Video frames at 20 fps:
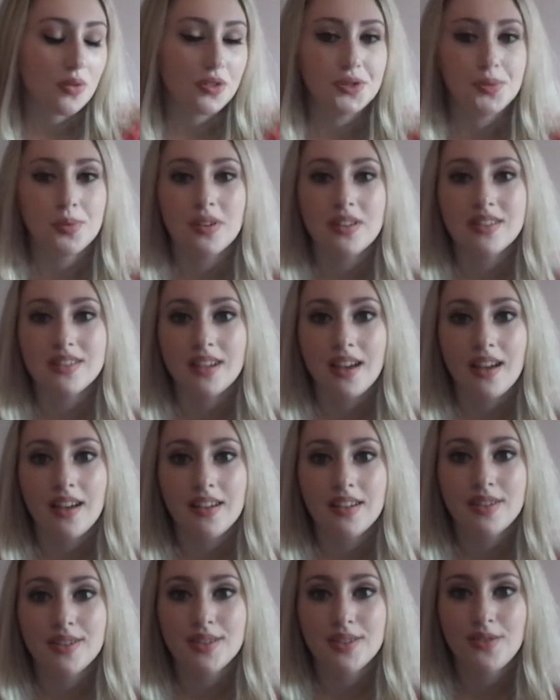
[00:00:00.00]
which
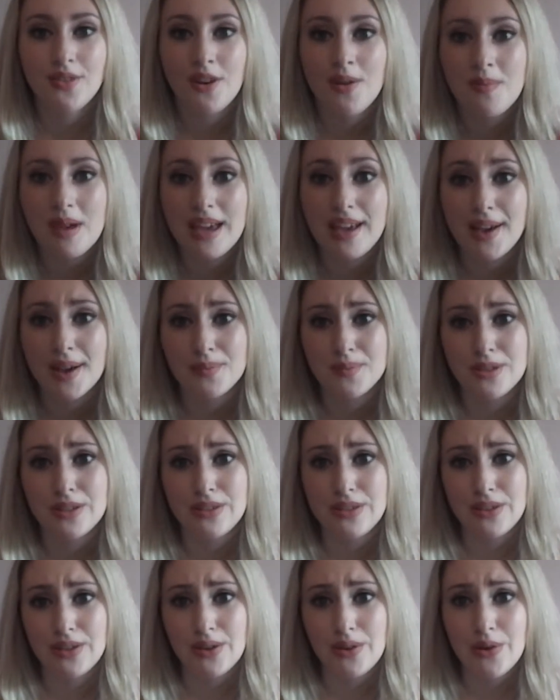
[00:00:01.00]
princess for makeup to
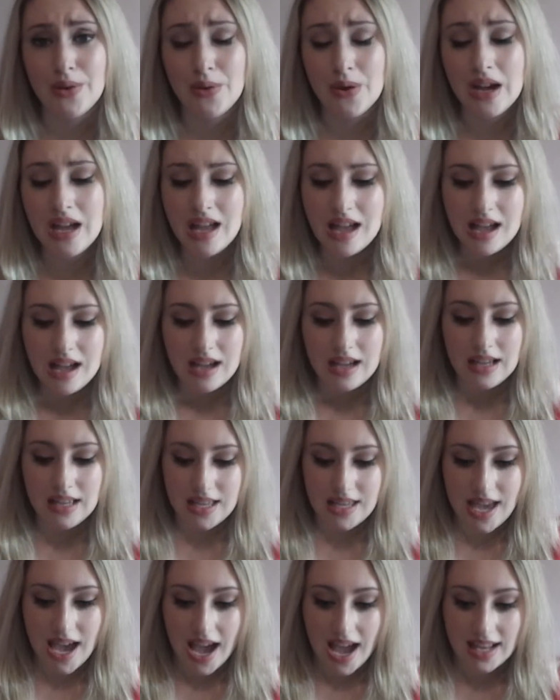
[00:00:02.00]
do
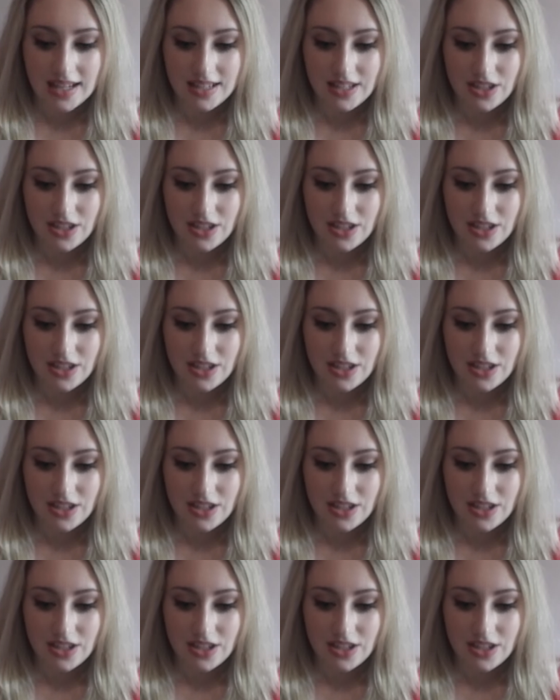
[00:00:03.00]
yet.